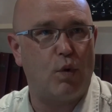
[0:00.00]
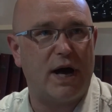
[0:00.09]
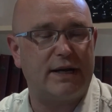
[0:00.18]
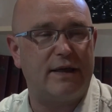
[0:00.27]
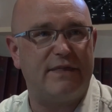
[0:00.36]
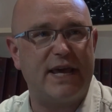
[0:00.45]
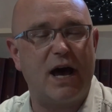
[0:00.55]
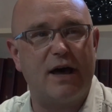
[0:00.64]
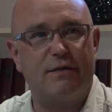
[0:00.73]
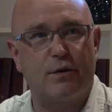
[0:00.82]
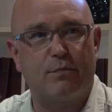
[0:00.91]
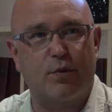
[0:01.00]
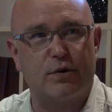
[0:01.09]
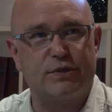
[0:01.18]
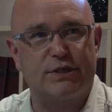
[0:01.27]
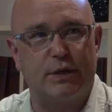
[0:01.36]
what the other
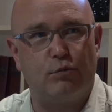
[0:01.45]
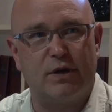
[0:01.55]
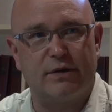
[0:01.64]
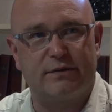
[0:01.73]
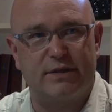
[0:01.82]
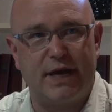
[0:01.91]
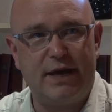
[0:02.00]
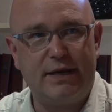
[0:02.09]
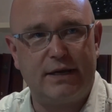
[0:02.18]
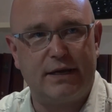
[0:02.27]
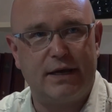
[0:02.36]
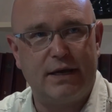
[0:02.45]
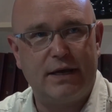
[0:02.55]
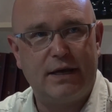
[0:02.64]
person will think,